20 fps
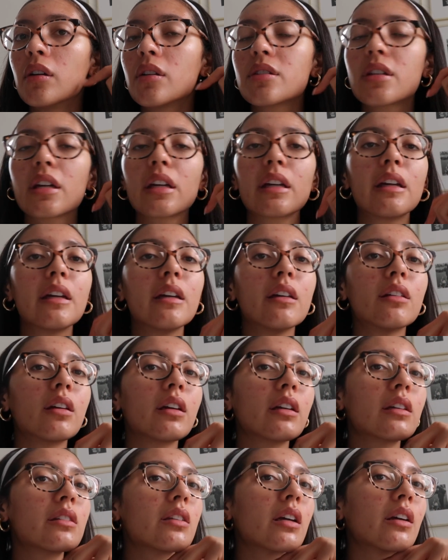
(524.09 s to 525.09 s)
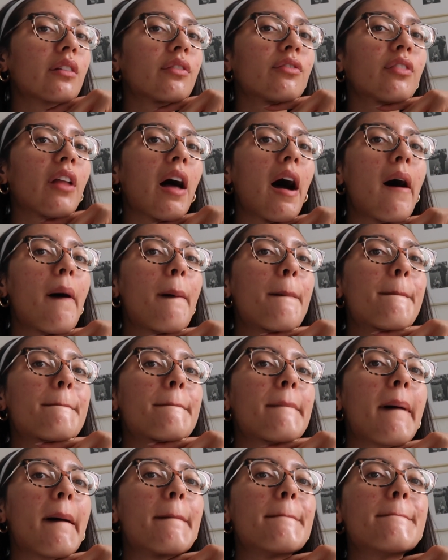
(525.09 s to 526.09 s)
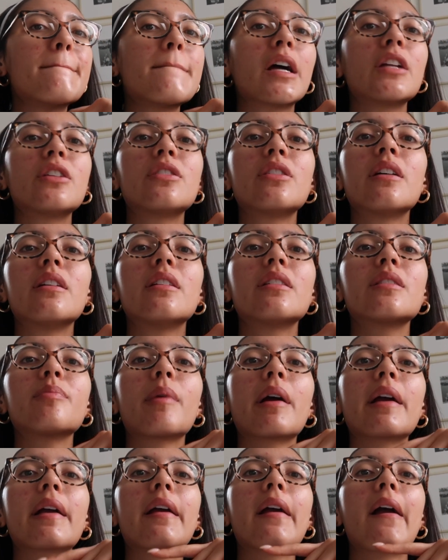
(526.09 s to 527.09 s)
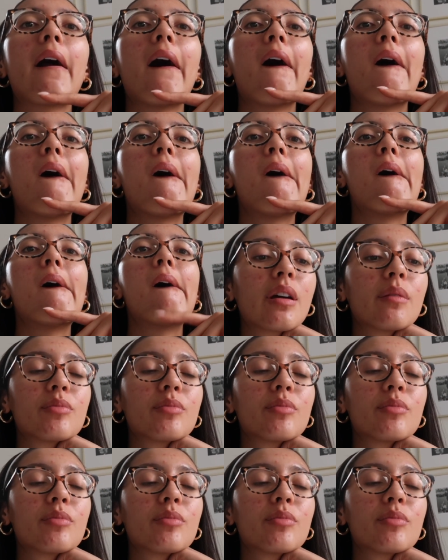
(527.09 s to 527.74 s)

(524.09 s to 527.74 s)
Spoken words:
It's like healing. It's like flat, but my chin is breaking out.